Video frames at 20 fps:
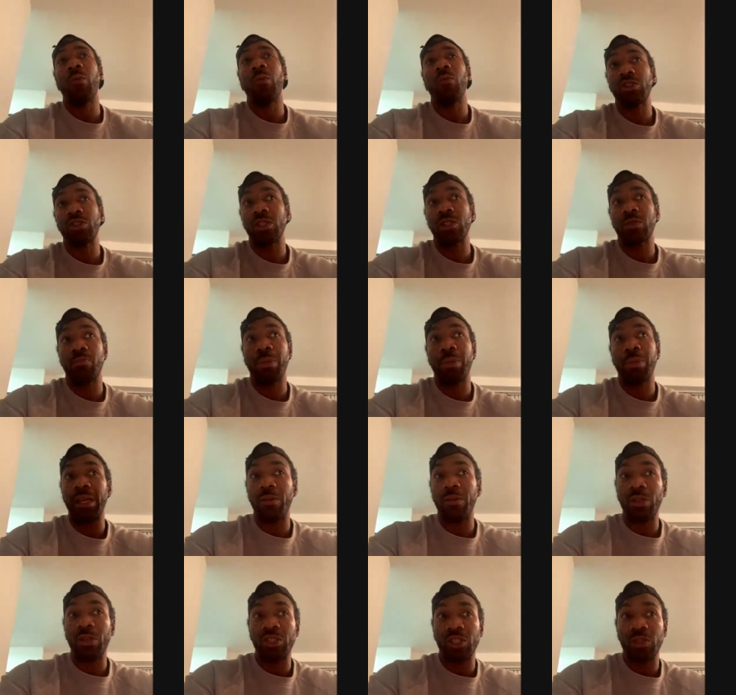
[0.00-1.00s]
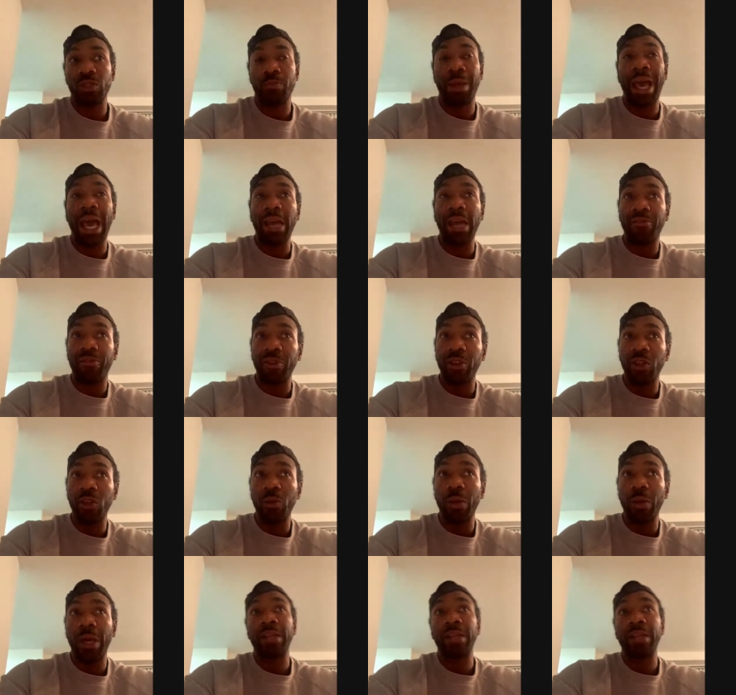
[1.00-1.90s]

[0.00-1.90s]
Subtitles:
which is bad for you,